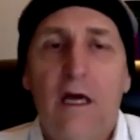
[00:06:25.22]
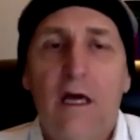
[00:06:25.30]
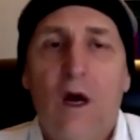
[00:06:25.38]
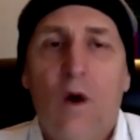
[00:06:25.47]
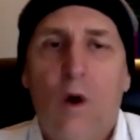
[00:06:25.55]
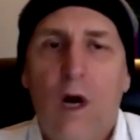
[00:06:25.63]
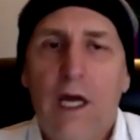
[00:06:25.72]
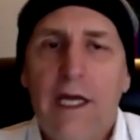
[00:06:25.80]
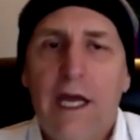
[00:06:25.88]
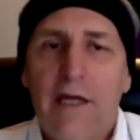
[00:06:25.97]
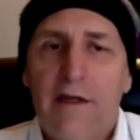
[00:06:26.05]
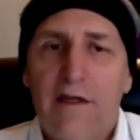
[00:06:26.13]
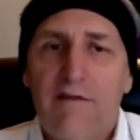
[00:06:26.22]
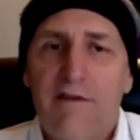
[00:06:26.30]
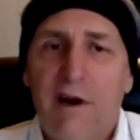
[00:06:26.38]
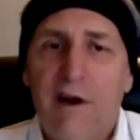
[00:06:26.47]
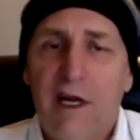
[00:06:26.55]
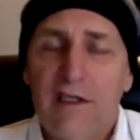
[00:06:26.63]
why can't the
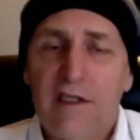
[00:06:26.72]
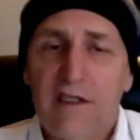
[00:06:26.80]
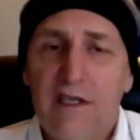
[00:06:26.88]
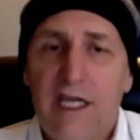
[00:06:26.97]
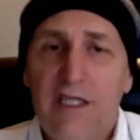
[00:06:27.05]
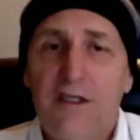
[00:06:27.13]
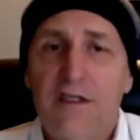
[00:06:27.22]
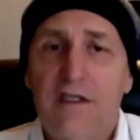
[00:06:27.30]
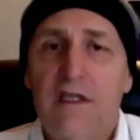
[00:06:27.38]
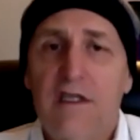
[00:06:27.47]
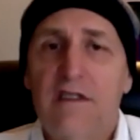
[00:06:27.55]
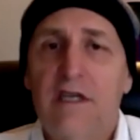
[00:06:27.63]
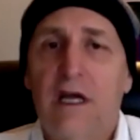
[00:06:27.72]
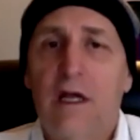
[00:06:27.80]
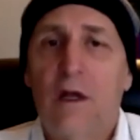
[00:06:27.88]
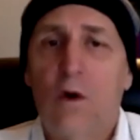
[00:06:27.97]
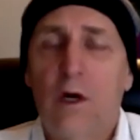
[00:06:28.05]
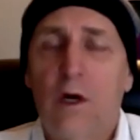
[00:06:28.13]
various nations that sell
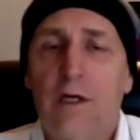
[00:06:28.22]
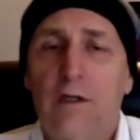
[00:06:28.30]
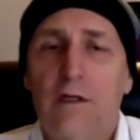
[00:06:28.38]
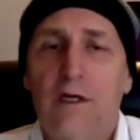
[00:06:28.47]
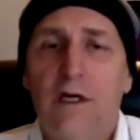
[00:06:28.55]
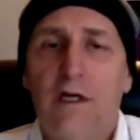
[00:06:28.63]
oil